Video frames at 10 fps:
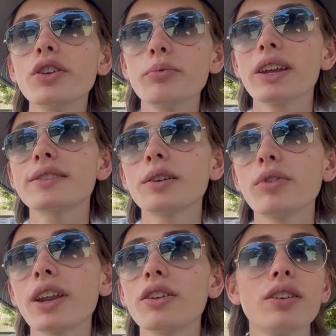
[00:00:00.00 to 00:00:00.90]
you meet
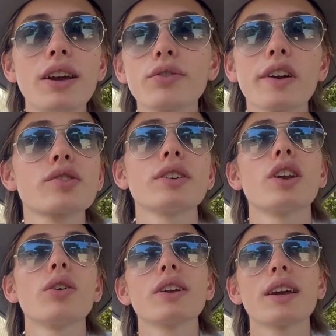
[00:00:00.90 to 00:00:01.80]
someone and you never actually
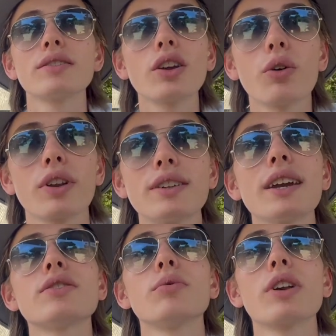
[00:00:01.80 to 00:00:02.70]
go get to go on a
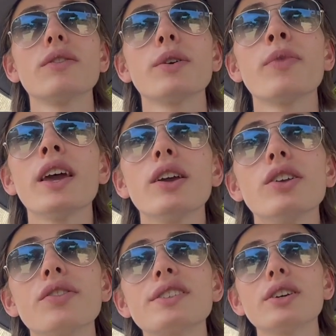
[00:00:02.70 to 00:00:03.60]
date or whatever, yeah.
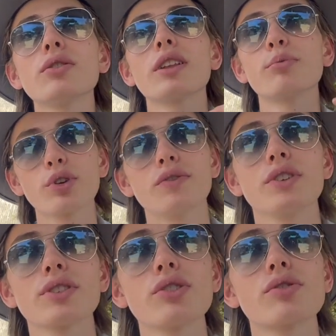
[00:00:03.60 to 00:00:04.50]
you've still improved
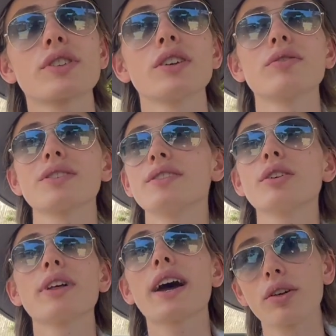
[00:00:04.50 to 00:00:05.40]
your social skills and
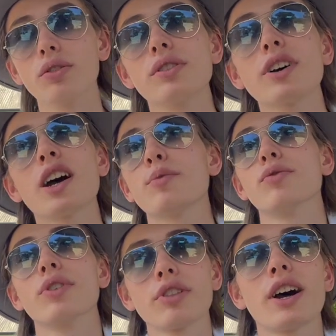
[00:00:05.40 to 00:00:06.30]
still had a good time in
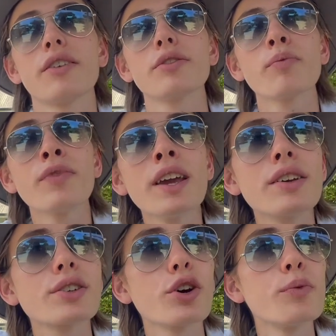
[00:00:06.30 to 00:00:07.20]
yes. real life.
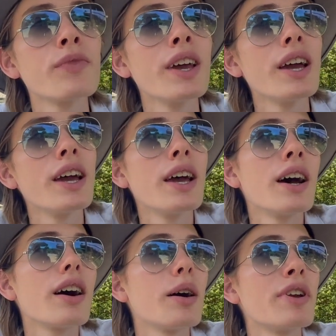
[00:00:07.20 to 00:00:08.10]
Yes. So,
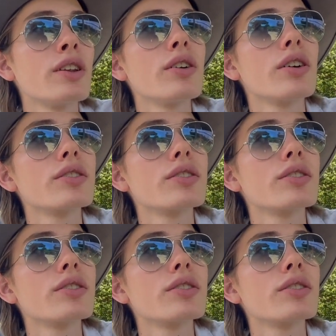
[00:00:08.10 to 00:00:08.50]
I mean,